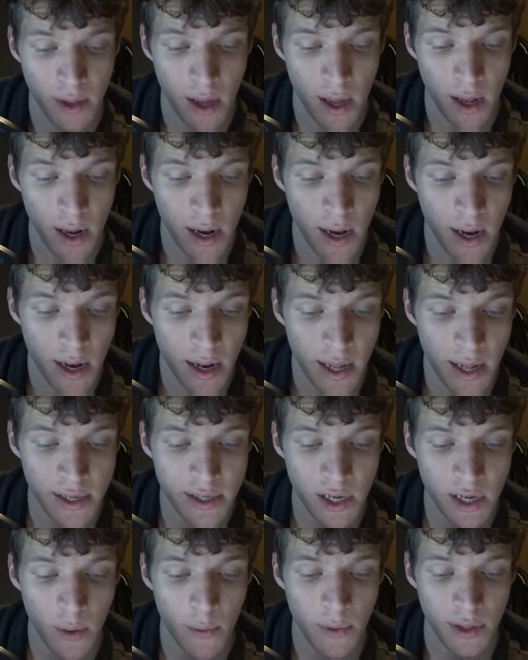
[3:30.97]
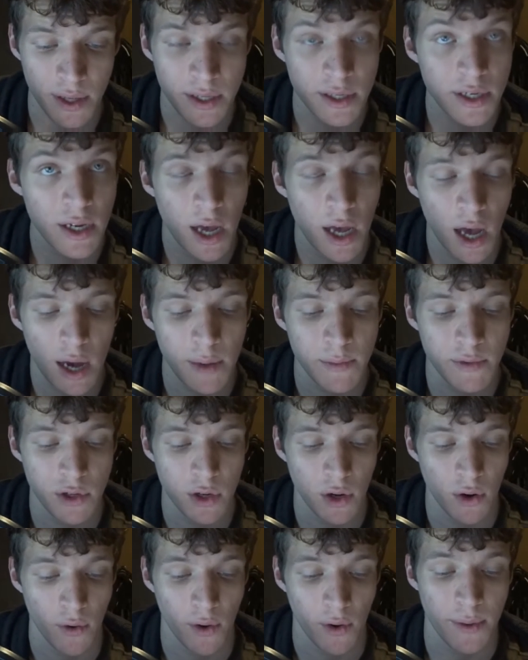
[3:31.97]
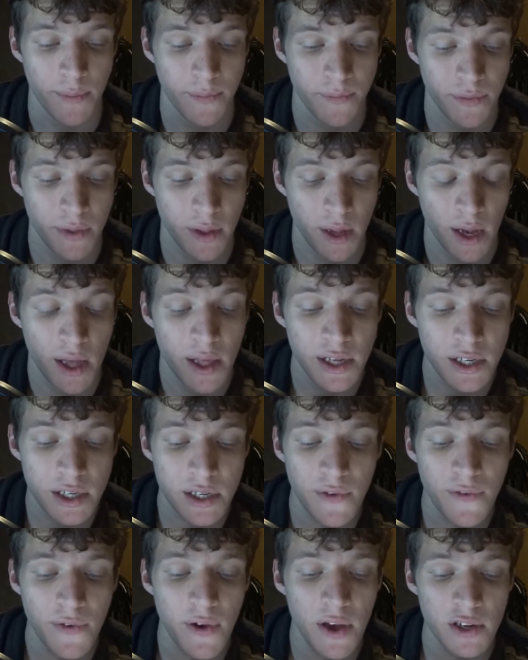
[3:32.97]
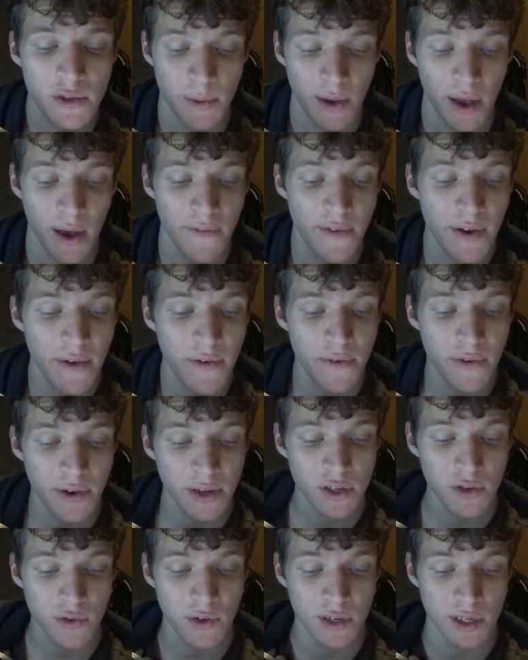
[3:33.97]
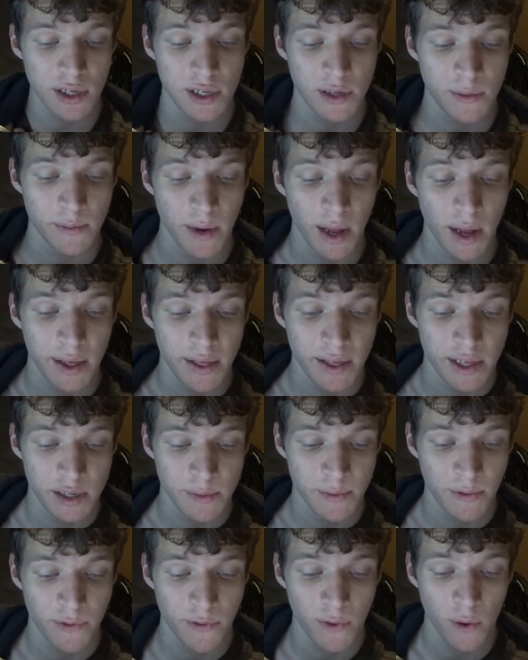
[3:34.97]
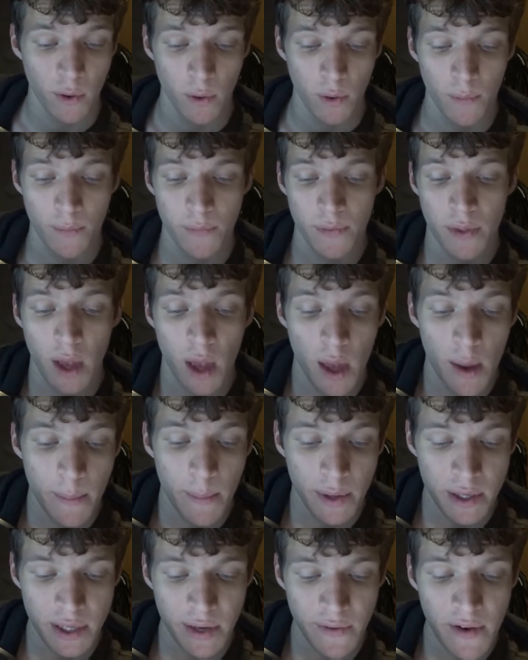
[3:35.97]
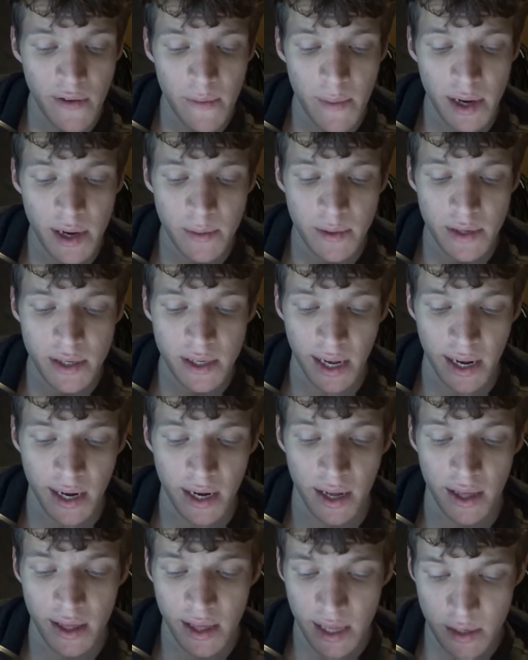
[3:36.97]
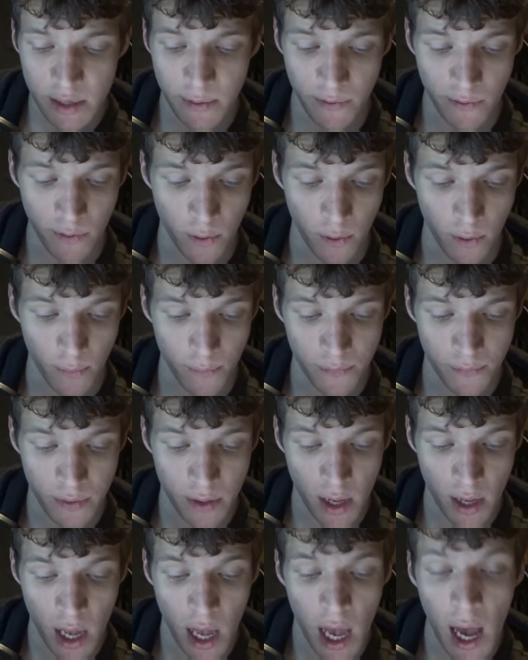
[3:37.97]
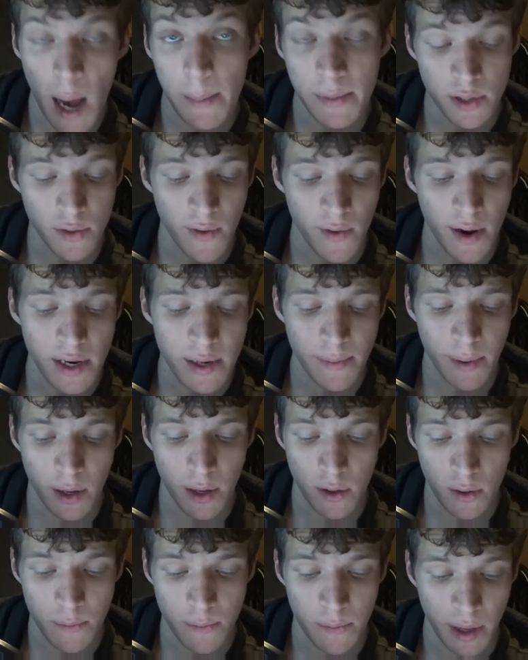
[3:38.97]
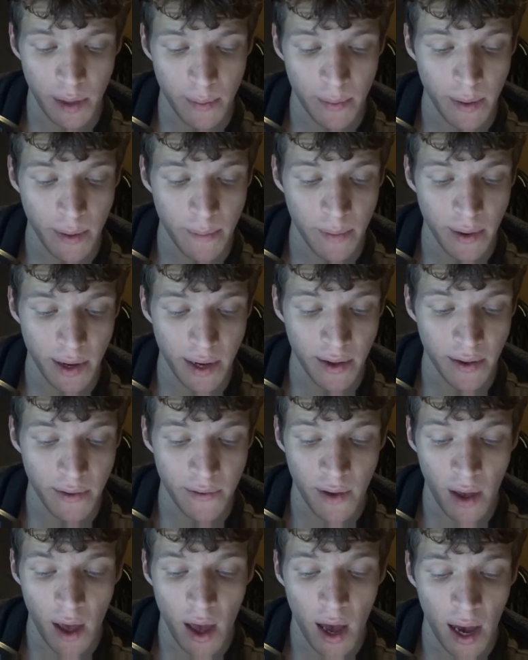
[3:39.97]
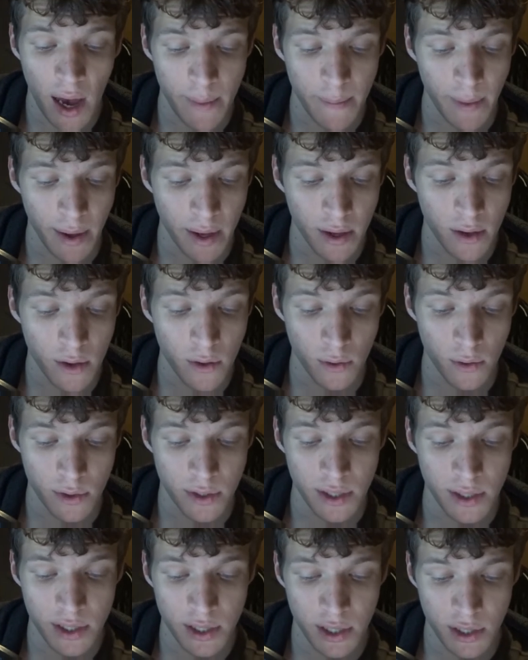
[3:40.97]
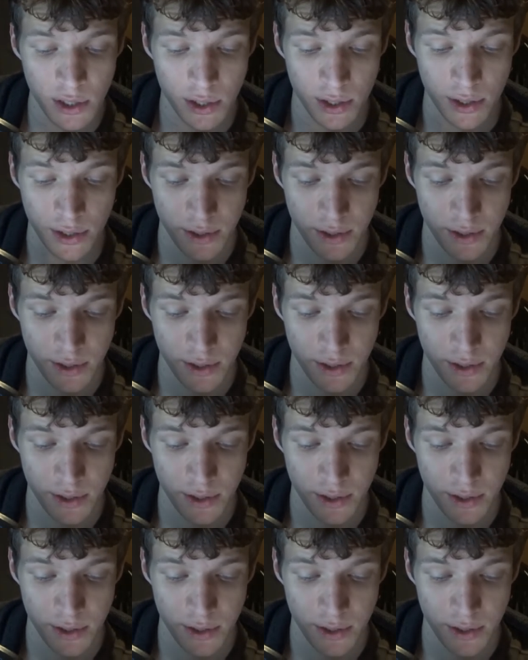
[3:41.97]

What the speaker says: Let's start with this. I'm sorry. This is a first for me. I've never faced criticism like this before, because I've never made a mistake like this before. I'm surrounded by good people and believe I make good decisions.